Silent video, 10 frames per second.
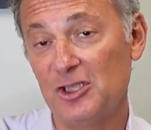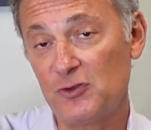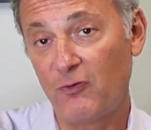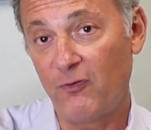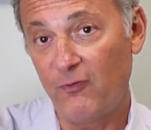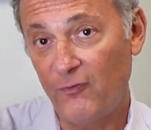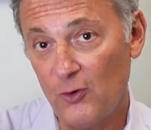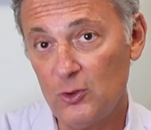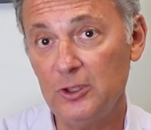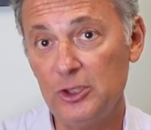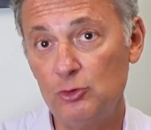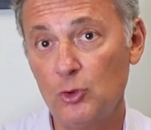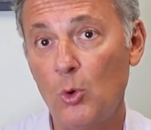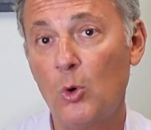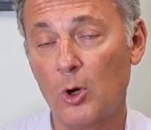is fully
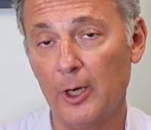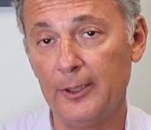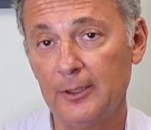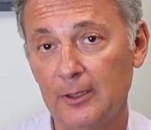torn,